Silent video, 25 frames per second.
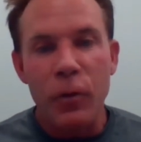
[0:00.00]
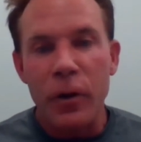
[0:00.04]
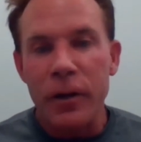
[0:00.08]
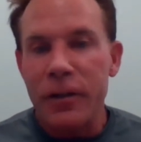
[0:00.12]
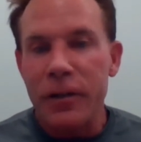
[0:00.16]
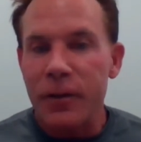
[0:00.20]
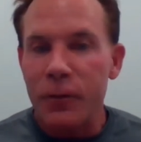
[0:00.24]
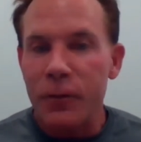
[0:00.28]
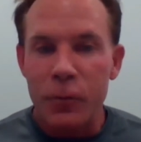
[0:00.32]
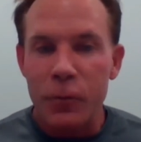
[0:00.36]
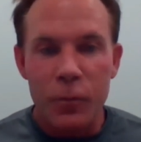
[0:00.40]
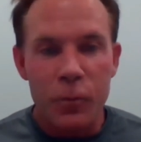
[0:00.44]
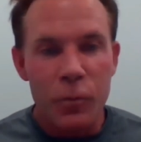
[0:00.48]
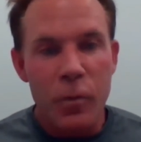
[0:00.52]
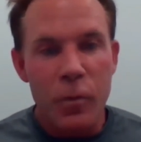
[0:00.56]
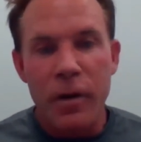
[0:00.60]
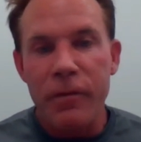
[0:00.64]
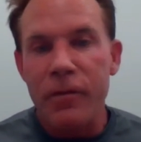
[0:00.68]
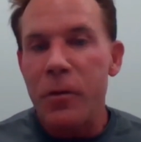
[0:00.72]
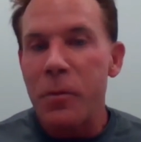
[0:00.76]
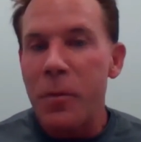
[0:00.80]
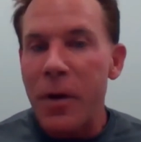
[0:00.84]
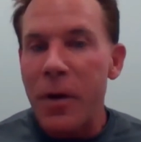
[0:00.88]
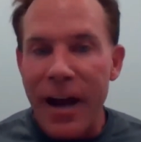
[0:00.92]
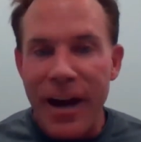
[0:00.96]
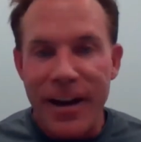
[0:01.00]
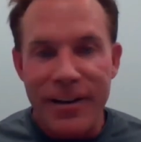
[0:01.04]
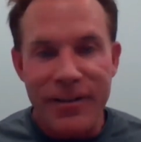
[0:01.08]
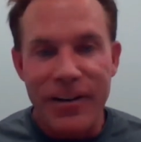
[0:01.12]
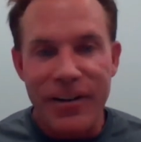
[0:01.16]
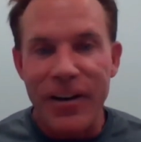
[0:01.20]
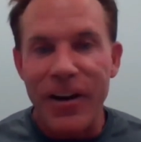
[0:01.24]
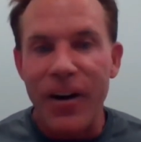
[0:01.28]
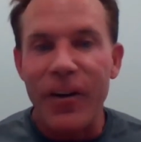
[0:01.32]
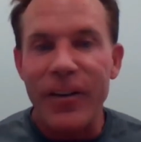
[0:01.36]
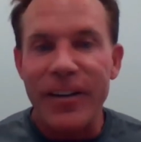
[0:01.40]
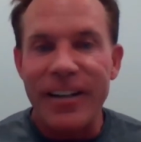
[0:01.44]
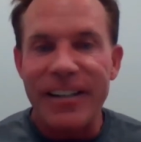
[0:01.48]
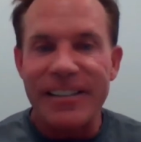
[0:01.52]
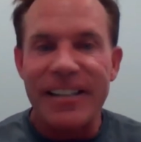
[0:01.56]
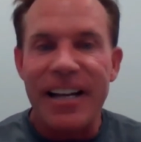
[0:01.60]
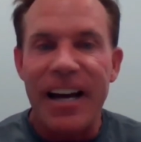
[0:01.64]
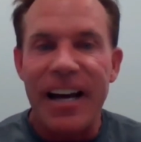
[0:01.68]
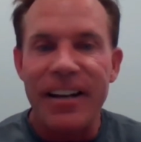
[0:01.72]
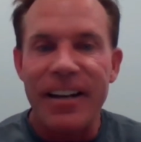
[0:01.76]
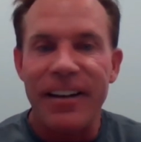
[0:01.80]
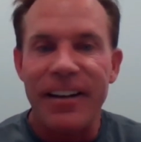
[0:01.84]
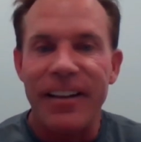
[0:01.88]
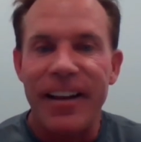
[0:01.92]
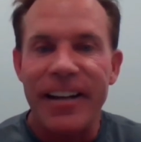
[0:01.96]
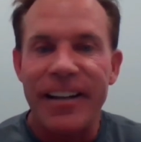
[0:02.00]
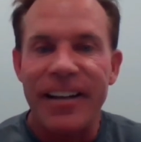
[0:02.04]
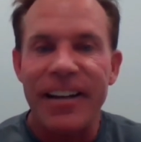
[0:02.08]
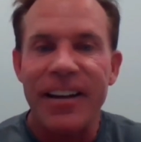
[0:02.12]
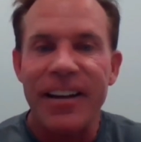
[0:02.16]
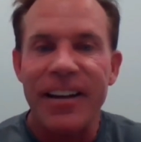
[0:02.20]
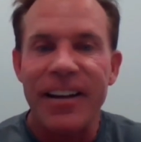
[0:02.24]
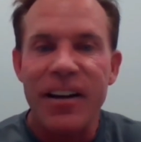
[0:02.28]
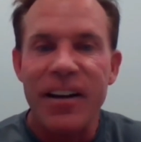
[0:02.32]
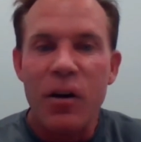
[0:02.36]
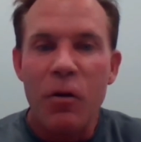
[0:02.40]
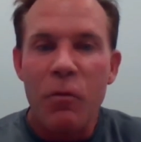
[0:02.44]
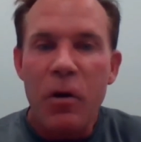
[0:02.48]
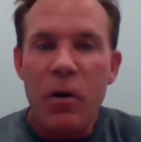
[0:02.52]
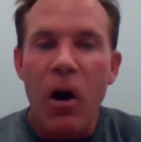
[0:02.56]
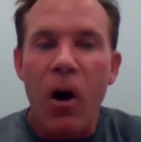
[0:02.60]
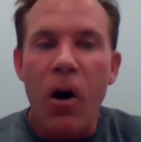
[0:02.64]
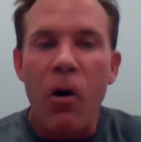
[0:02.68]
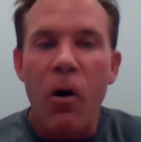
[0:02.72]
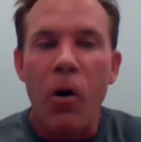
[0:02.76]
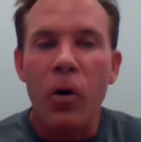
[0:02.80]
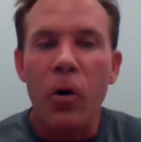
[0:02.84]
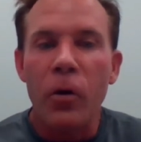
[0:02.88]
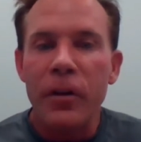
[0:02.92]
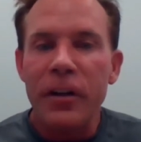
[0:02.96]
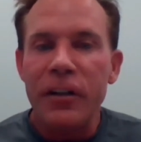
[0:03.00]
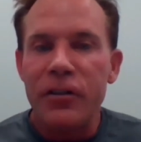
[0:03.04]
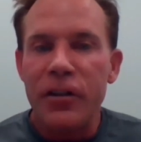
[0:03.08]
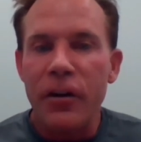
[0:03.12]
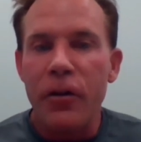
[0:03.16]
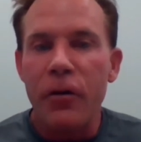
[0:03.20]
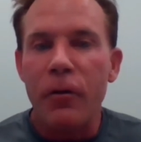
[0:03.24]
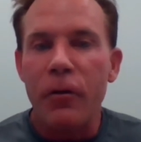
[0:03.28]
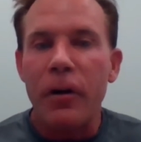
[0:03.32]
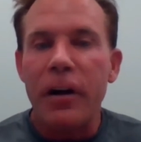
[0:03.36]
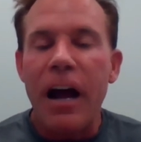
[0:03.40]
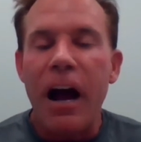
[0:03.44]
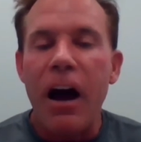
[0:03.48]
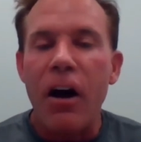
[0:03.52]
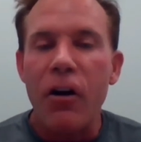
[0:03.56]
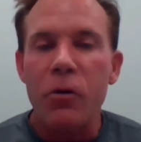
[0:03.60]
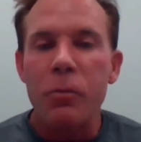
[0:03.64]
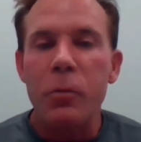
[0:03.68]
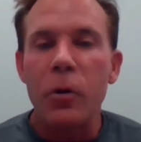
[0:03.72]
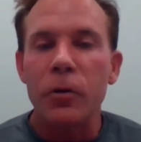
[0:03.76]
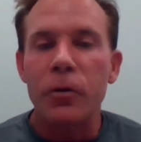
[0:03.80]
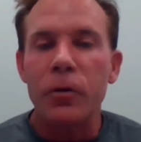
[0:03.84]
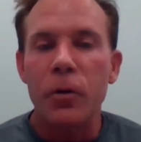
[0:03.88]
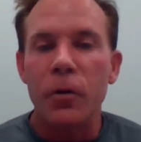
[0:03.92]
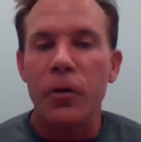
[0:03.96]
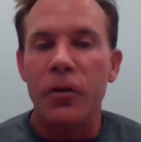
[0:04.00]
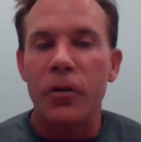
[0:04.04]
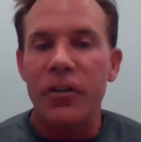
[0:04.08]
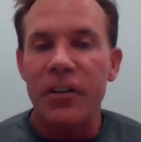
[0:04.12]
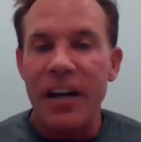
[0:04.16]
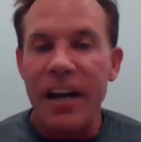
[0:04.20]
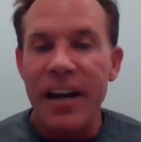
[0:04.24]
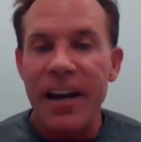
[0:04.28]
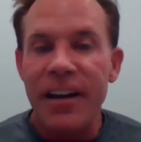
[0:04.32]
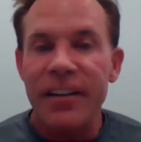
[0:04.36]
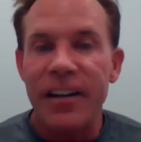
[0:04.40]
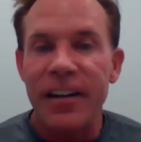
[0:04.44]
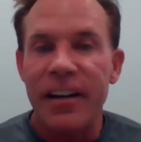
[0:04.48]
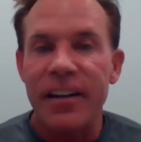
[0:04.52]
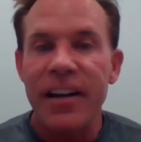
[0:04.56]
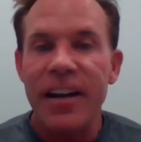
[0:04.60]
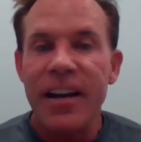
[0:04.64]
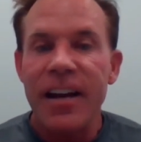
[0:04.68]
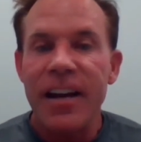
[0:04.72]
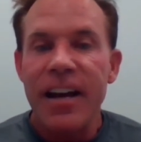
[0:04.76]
Where have you been? You know, and it's kind of like we all hold each other accountable to a standard.